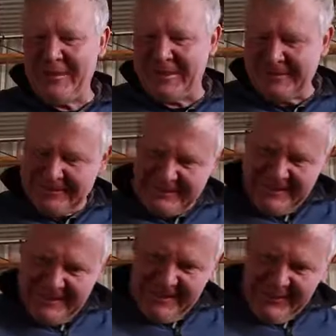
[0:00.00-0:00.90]
won't it?
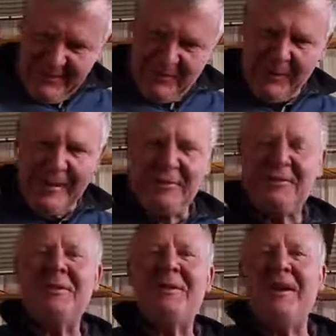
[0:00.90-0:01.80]
We'll probably have
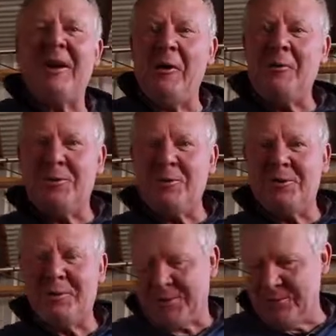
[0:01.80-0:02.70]
to invent a whole new
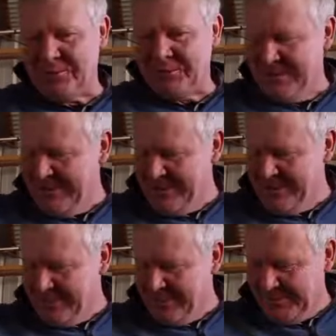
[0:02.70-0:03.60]
special
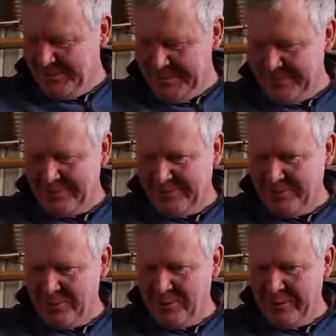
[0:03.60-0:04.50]
bloomin'
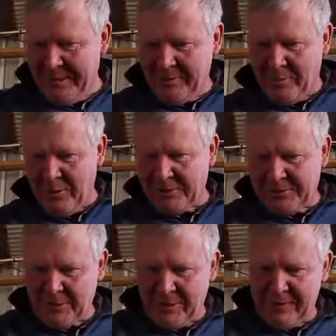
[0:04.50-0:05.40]
viewing
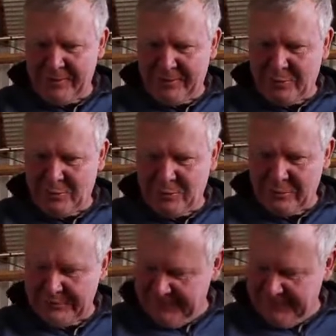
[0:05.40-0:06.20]
box hive tool.